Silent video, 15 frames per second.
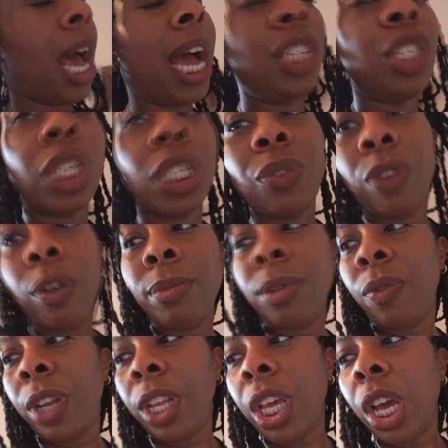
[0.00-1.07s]
I just filmed a
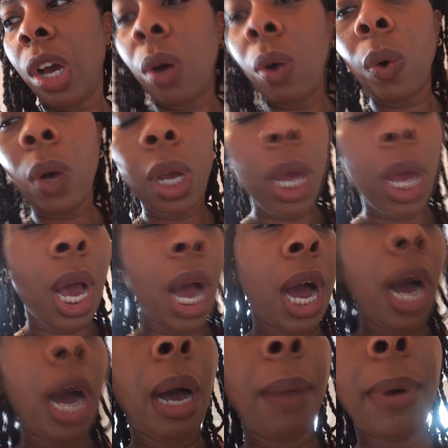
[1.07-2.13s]
video.
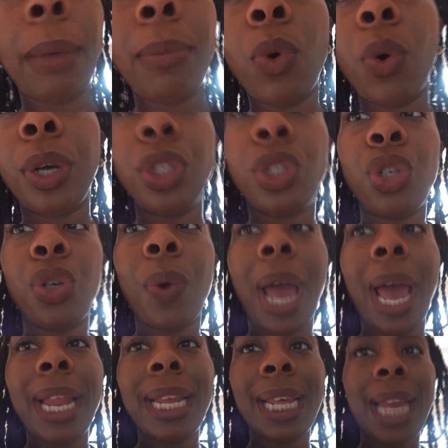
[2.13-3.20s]
I'm going to
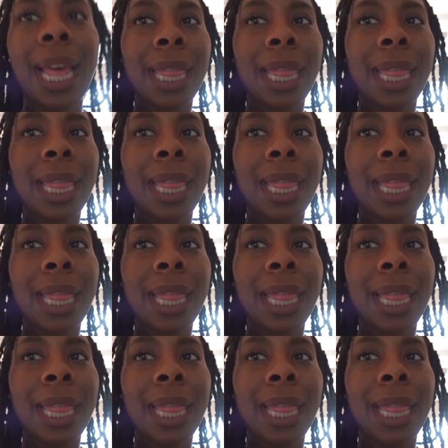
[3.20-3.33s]
edit